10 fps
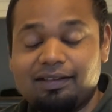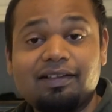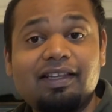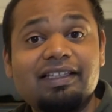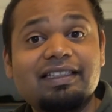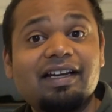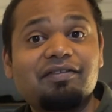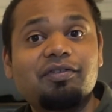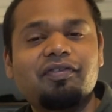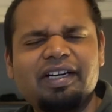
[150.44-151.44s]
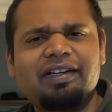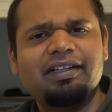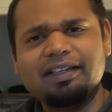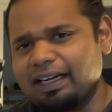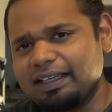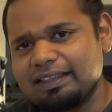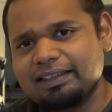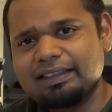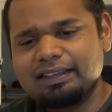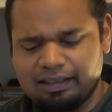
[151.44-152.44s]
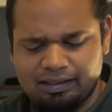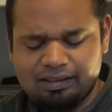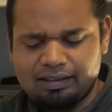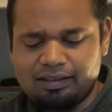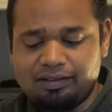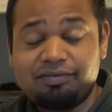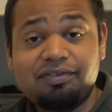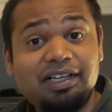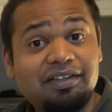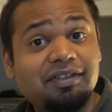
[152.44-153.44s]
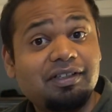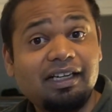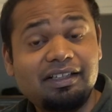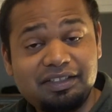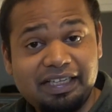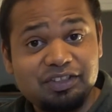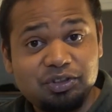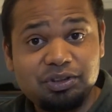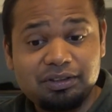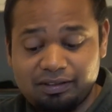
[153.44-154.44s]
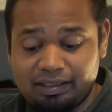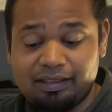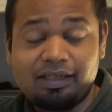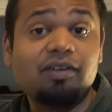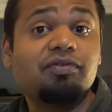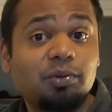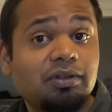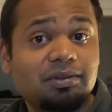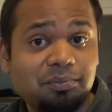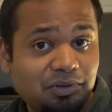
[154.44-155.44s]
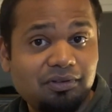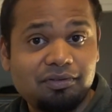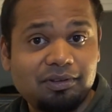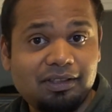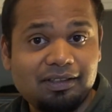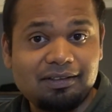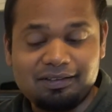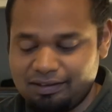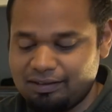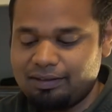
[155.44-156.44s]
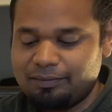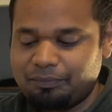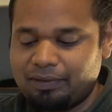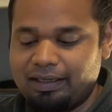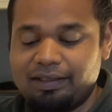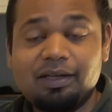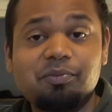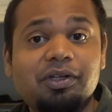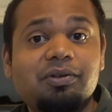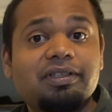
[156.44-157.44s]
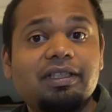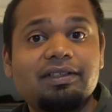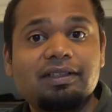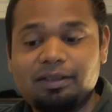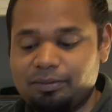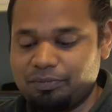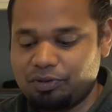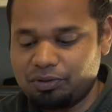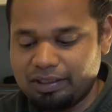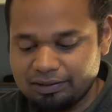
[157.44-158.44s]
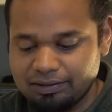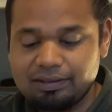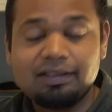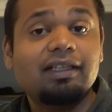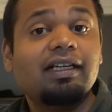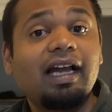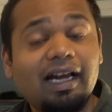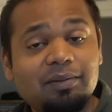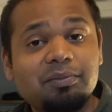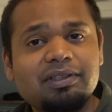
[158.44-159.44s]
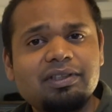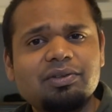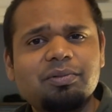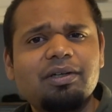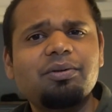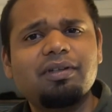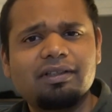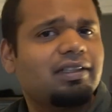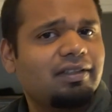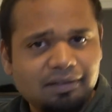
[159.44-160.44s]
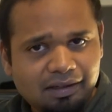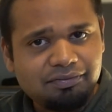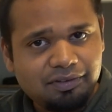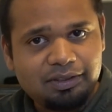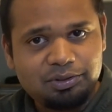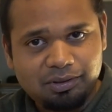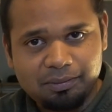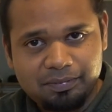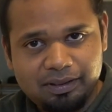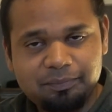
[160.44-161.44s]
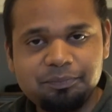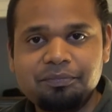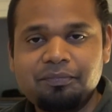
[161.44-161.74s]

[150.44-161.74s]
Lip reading: These have a very nice flavor and texture, and of course a beautiful color. And then we're using some crushed almonds as well. You can just roughly chop them.